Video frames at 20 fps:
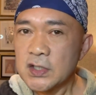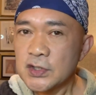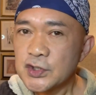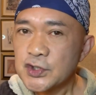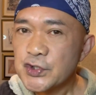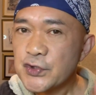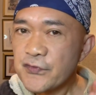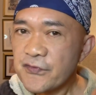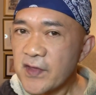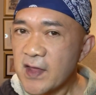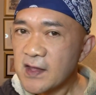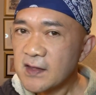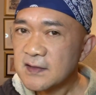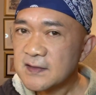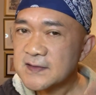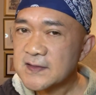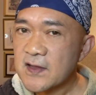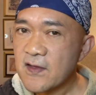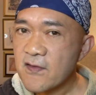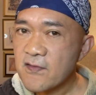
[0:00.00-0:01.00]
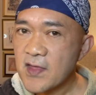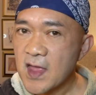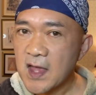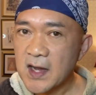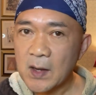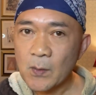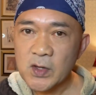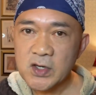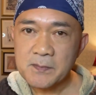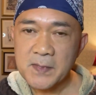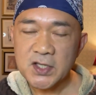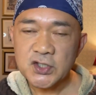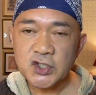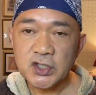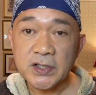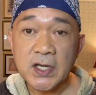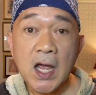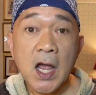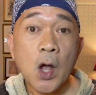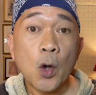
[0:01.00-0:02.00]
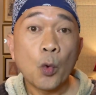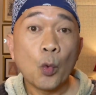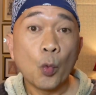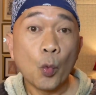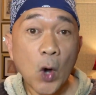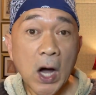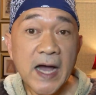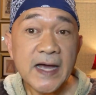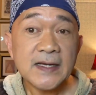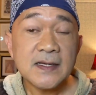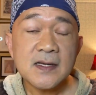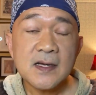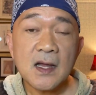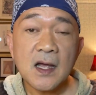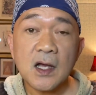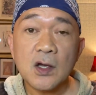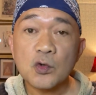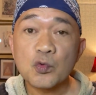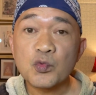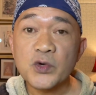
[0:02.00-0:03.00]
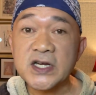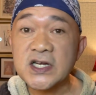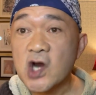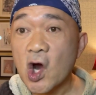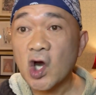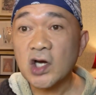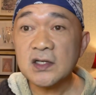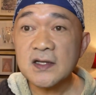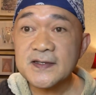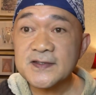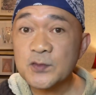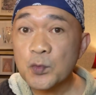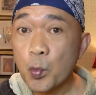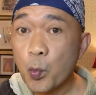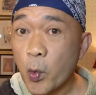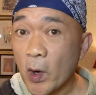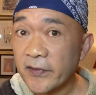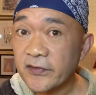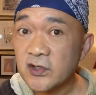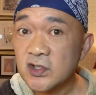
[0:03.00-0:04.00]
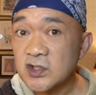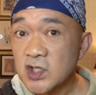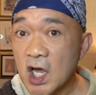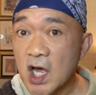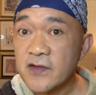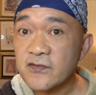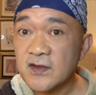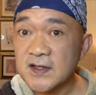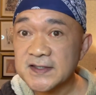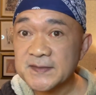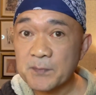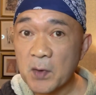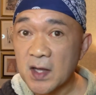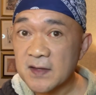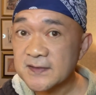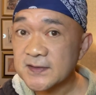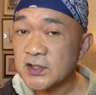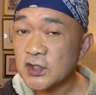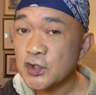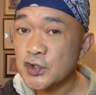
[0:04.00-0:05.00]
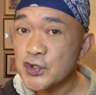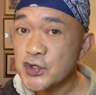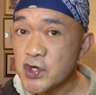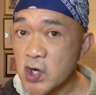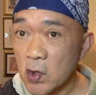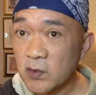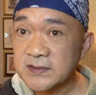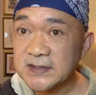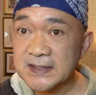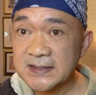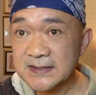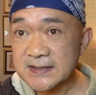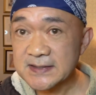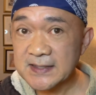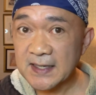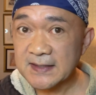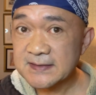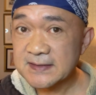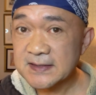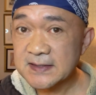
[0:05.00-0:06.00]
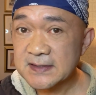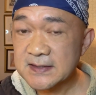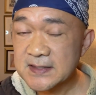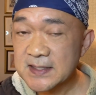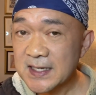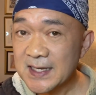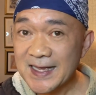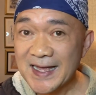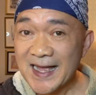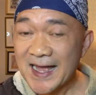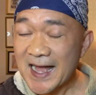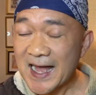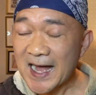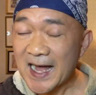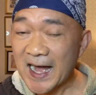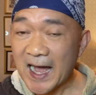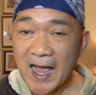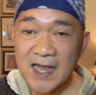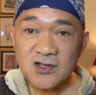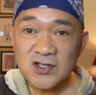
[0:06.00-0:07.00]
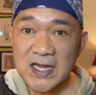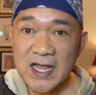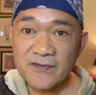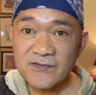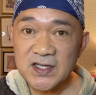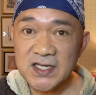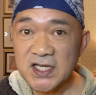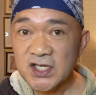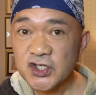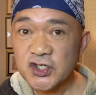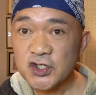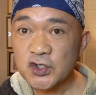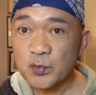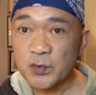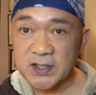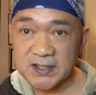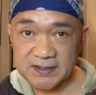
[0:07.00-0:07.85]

2 things that I want to mention. 1, regardless whether or not the sponsor knows the contestant, I don't have an issue with the